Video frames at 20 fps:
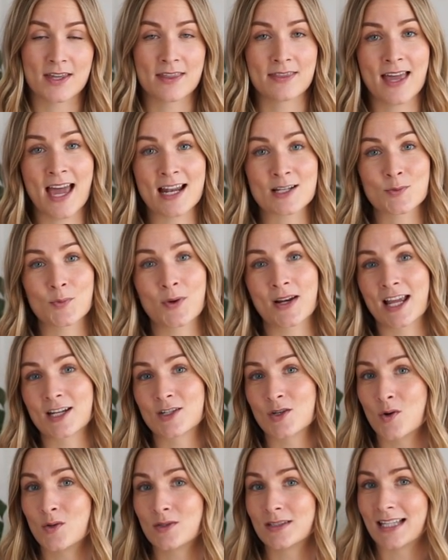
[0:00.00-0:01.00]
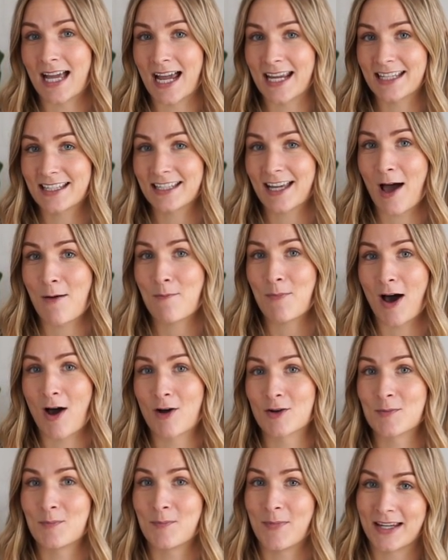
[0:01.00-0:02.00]
And that's what I don't like
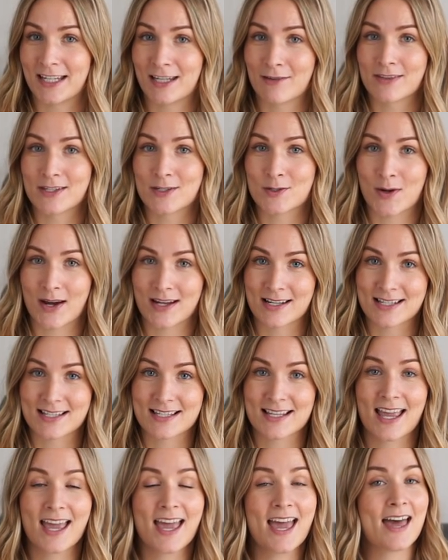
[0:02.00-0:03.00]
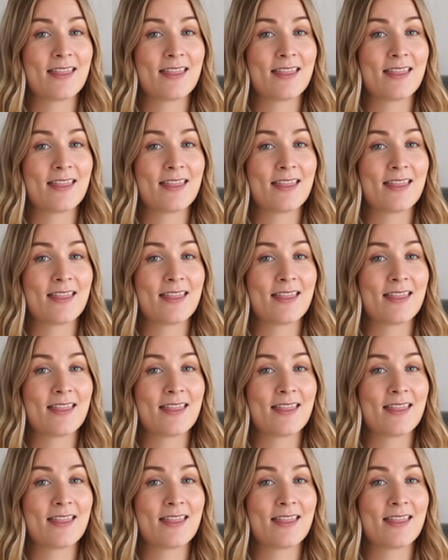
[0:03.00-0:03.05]
about many of the trends